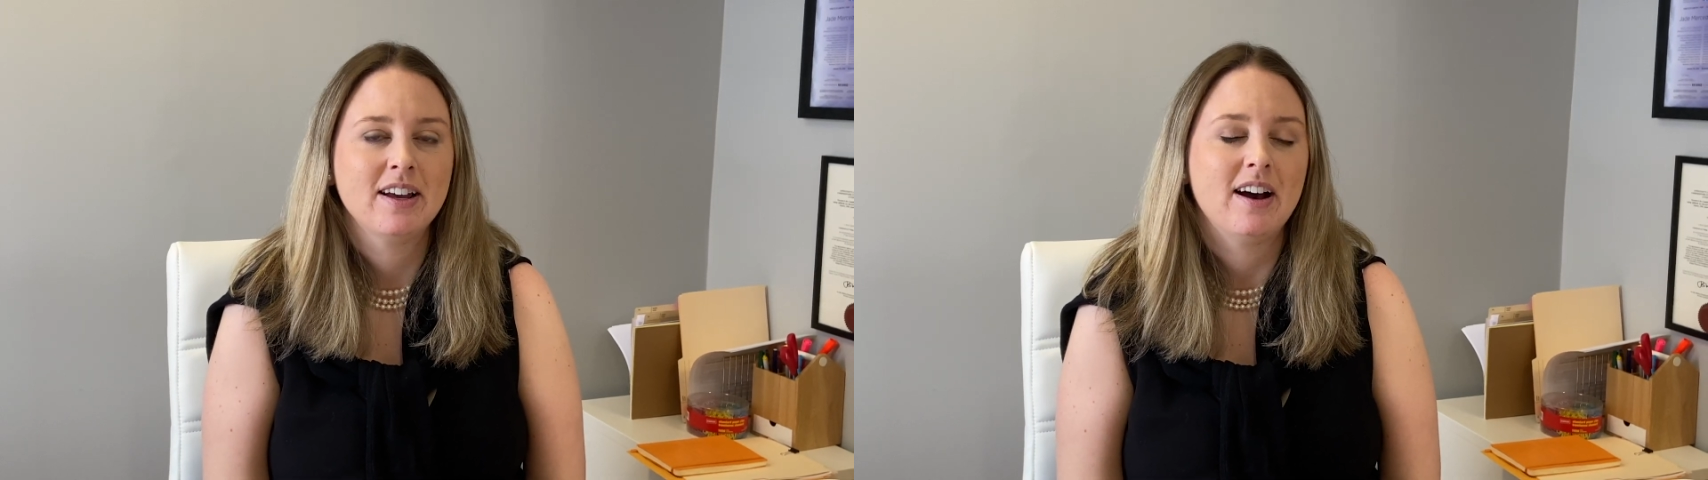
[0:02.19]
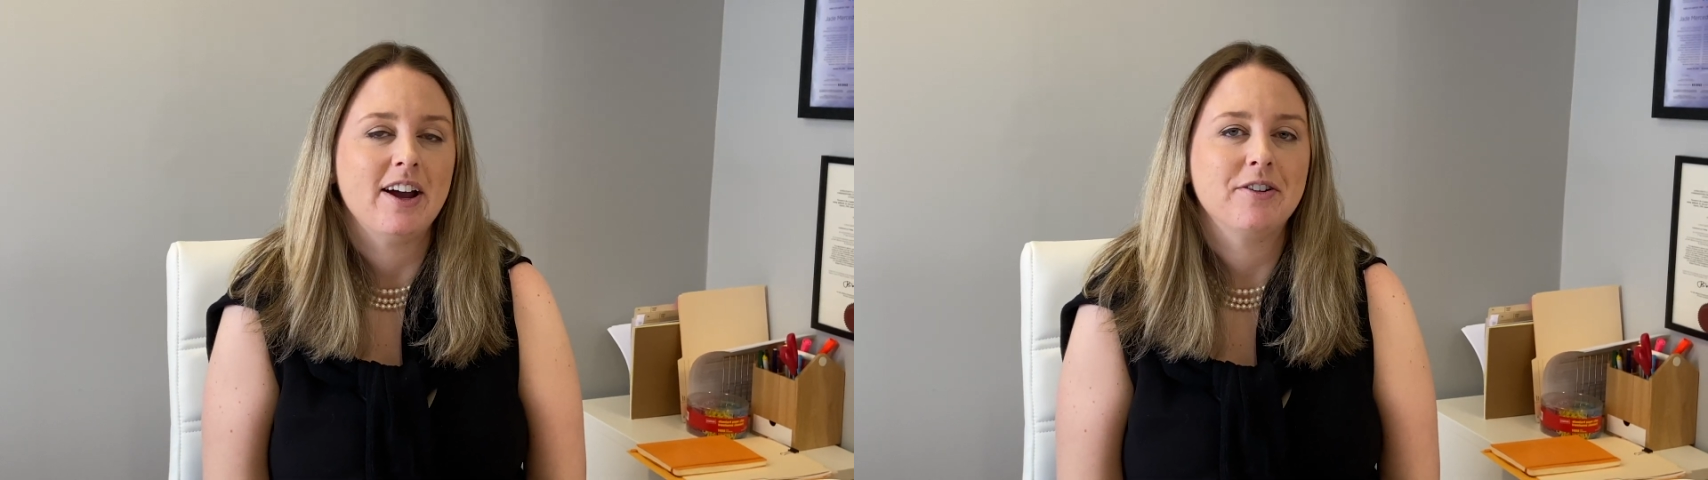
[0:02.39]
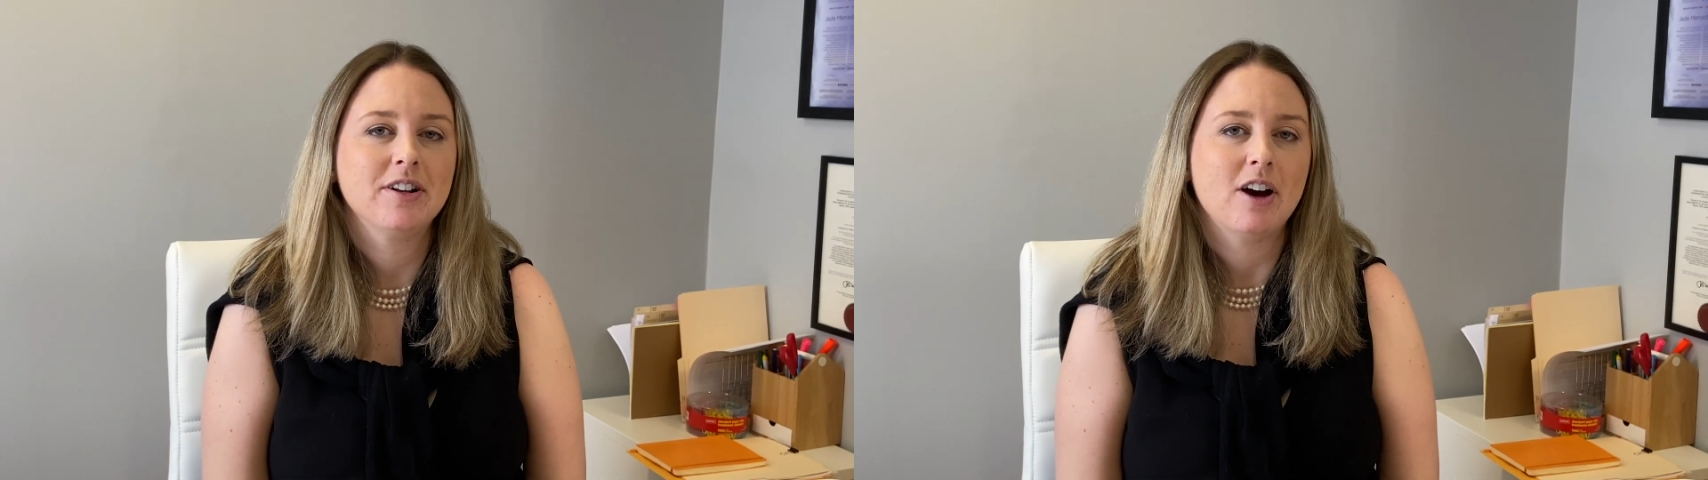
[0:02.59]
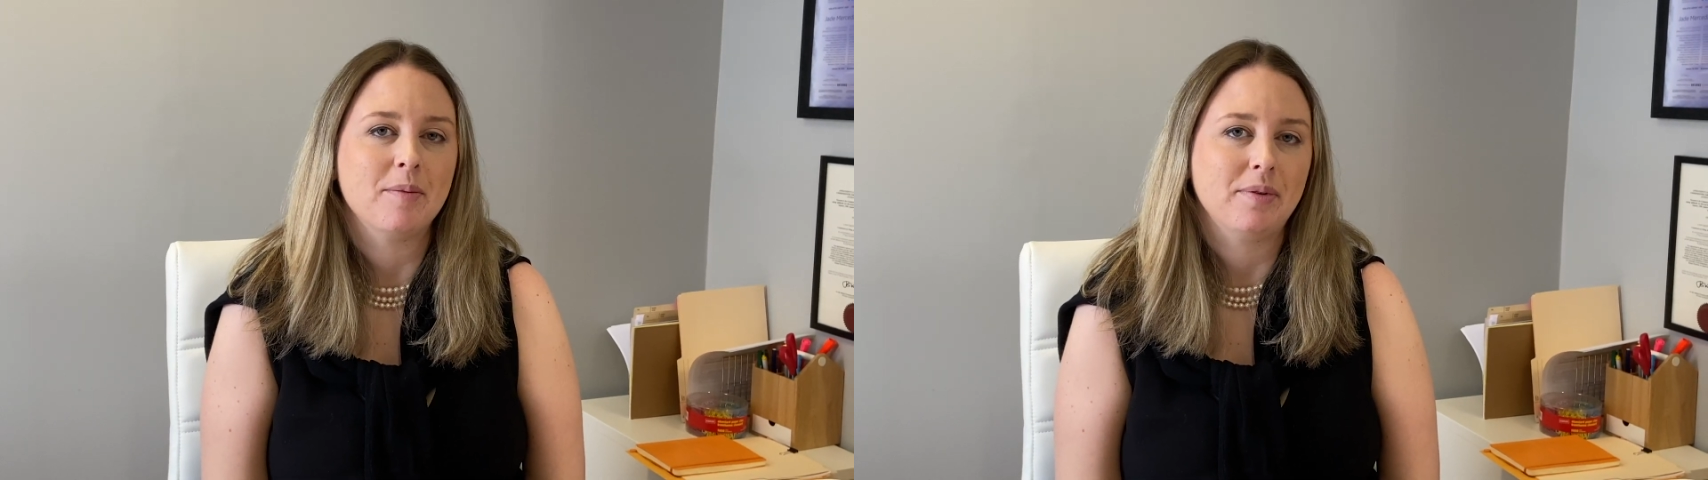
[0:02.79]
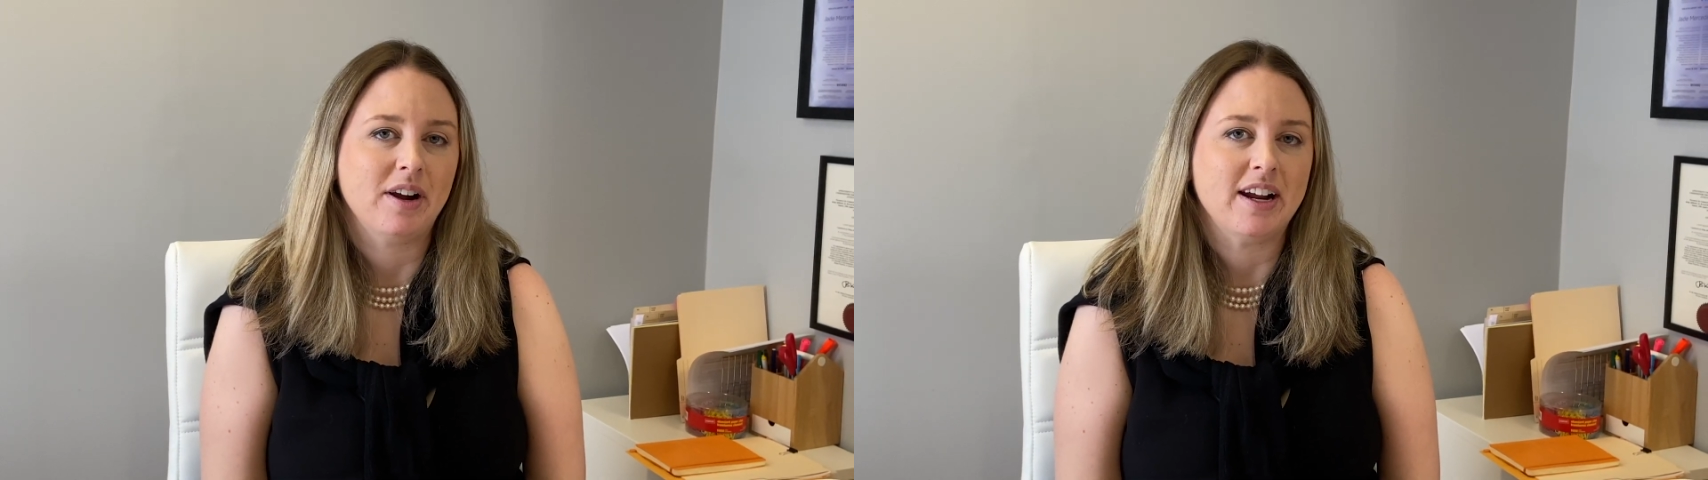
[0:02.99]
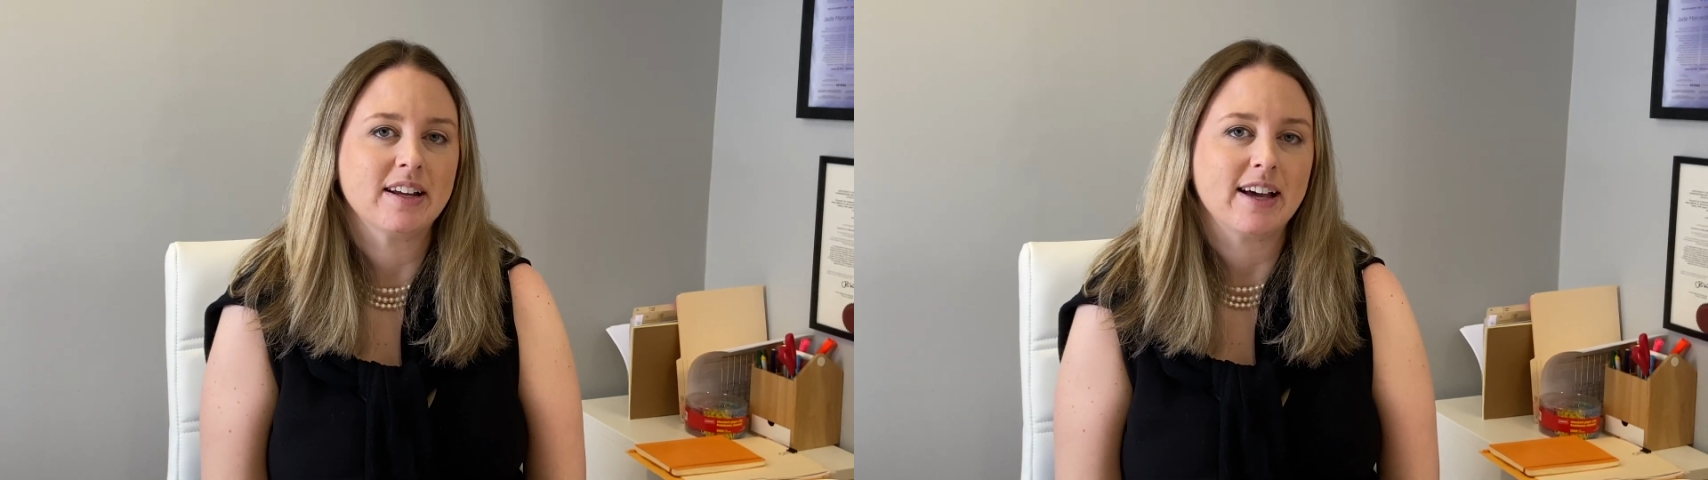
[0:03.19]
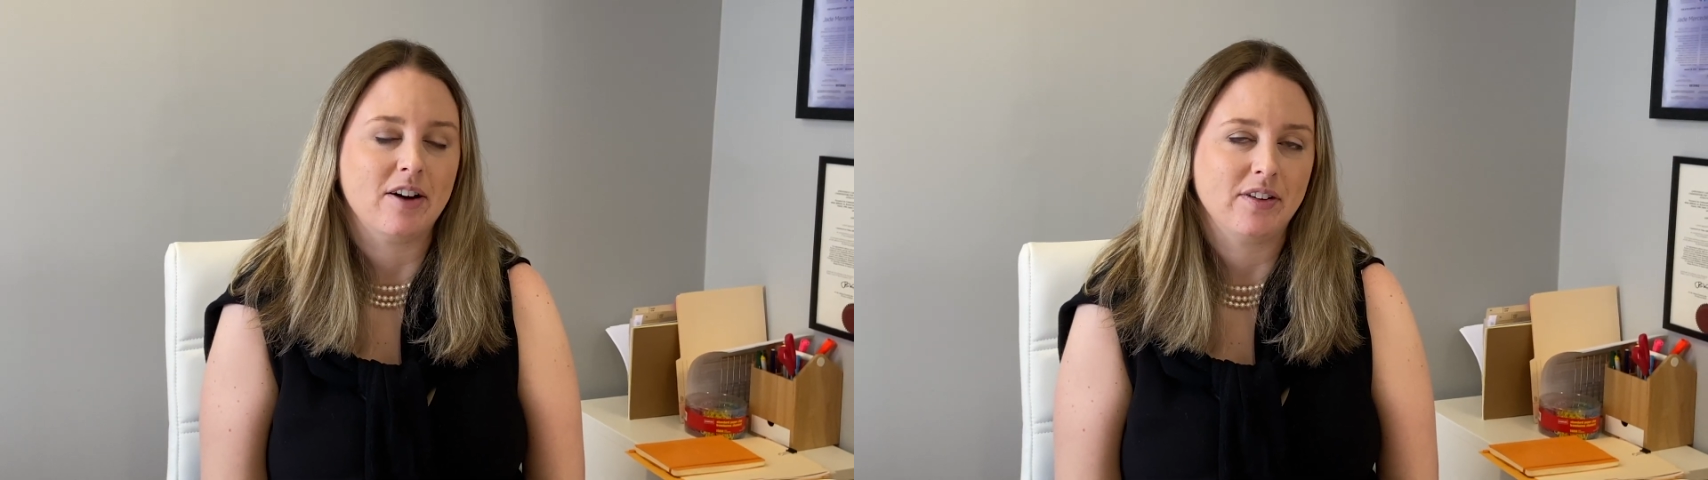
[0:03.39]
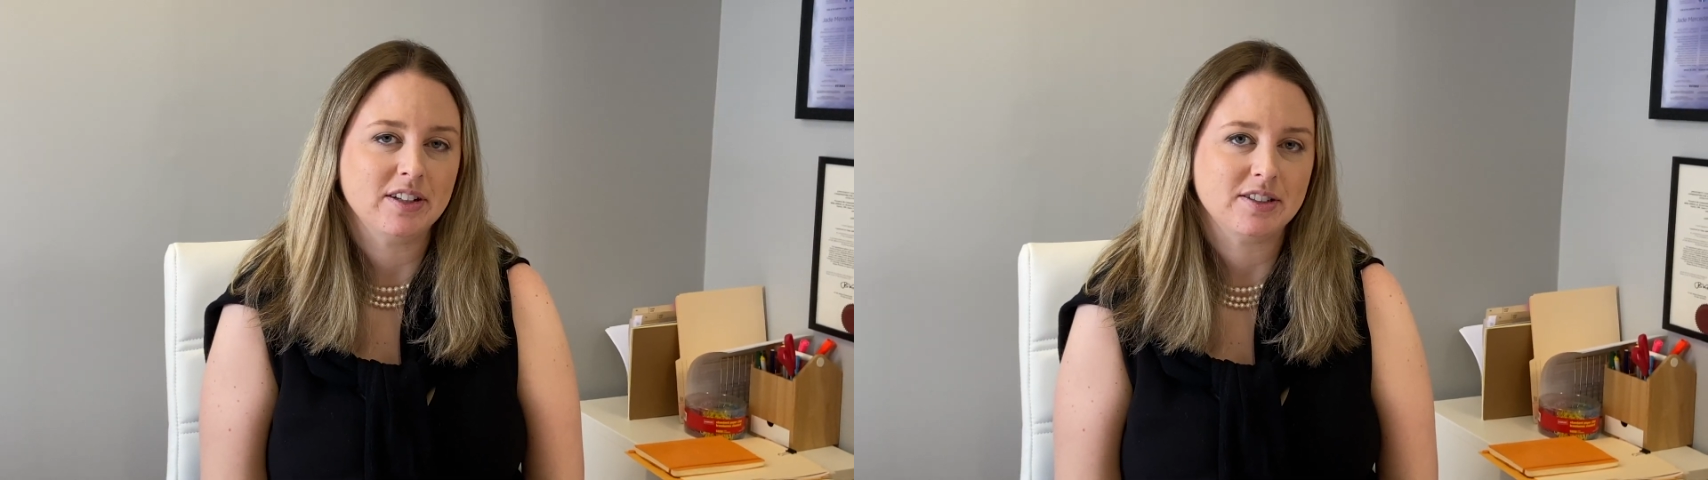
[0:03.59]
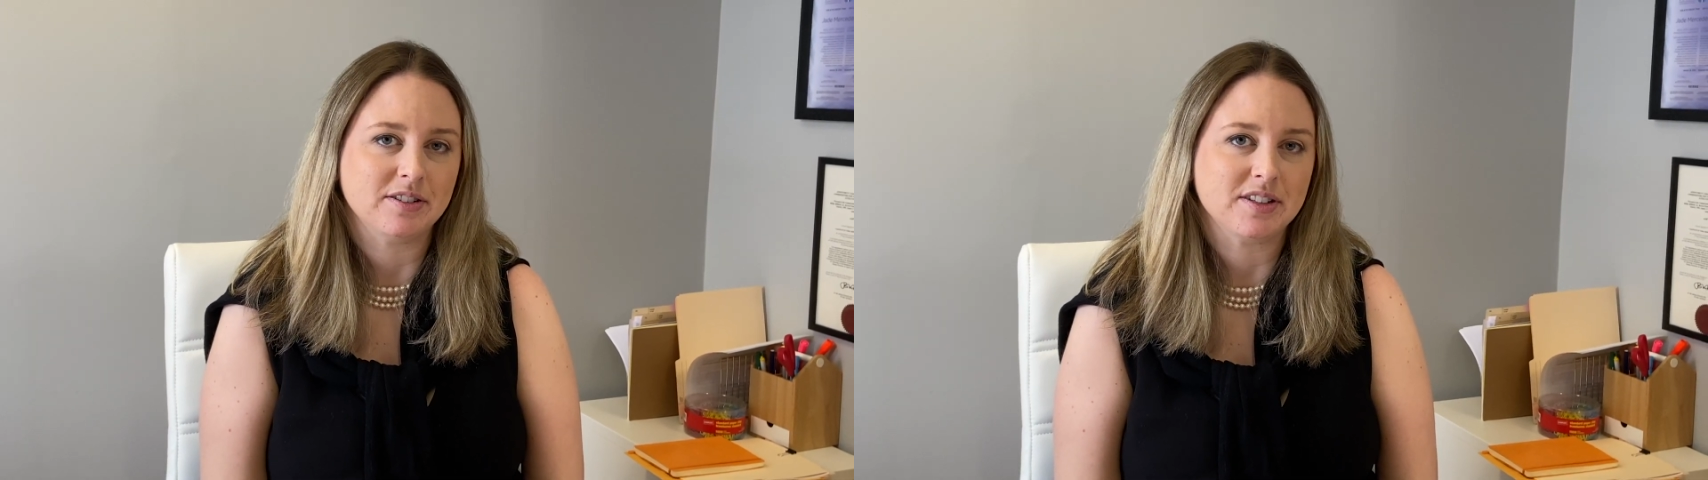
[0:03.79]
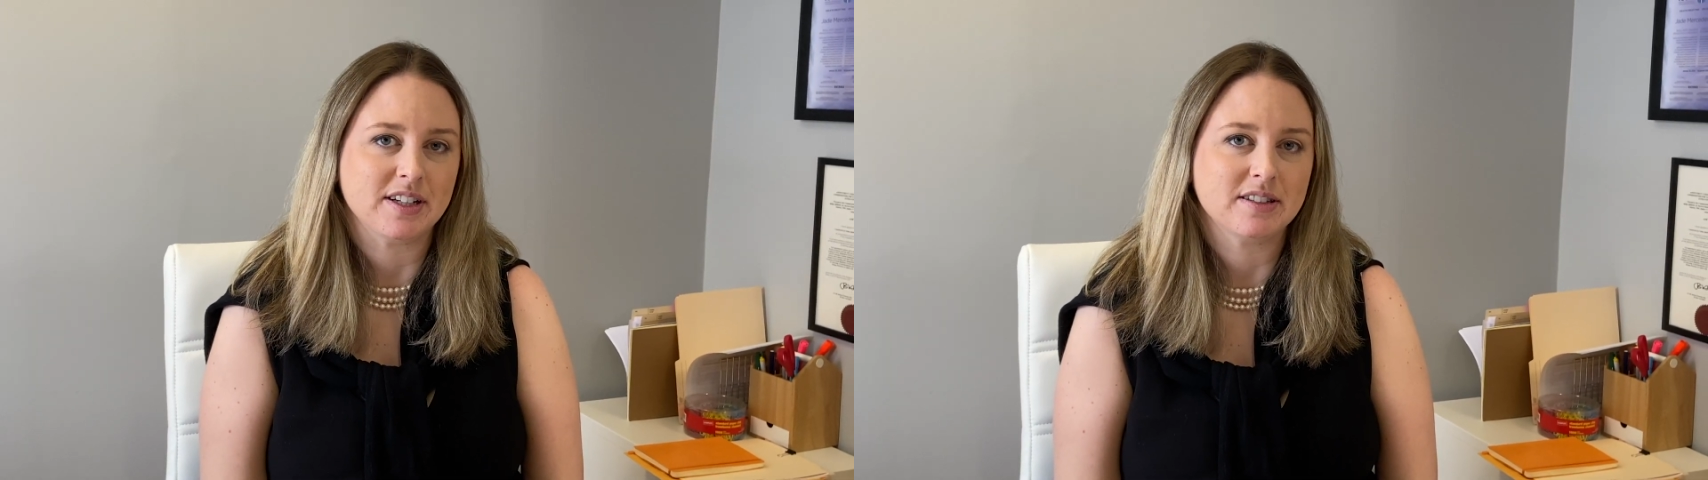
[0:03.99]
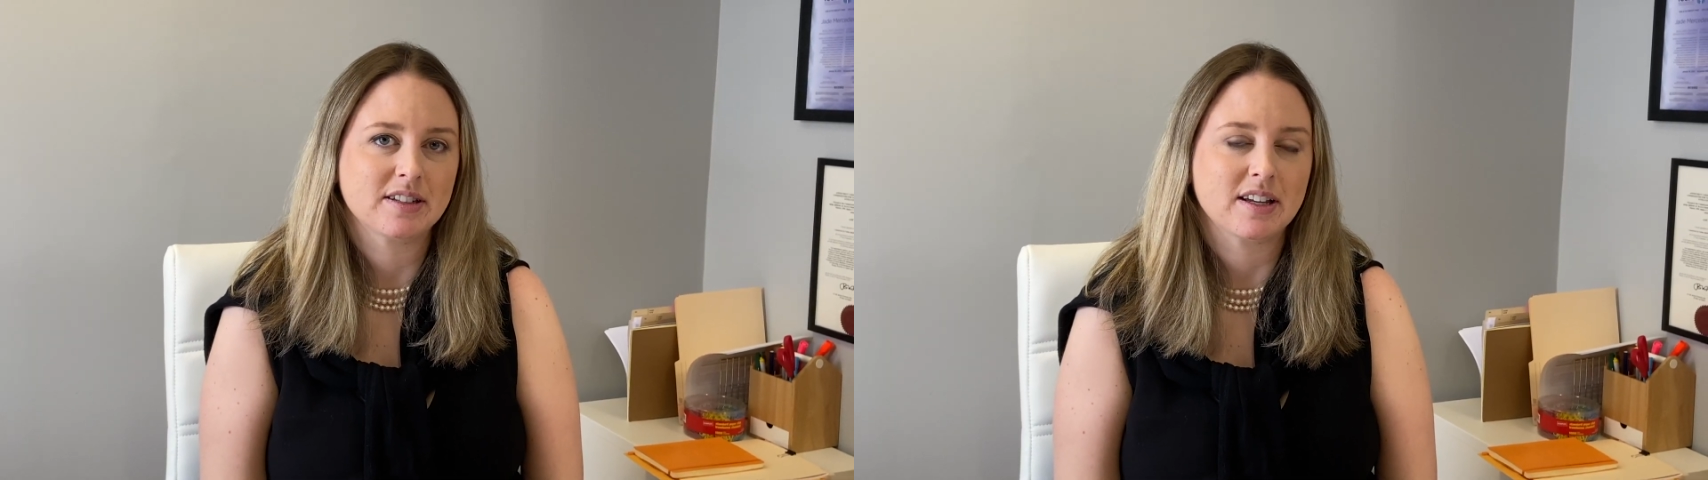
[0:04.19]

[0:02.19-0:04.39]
I own and operate Calver & Associates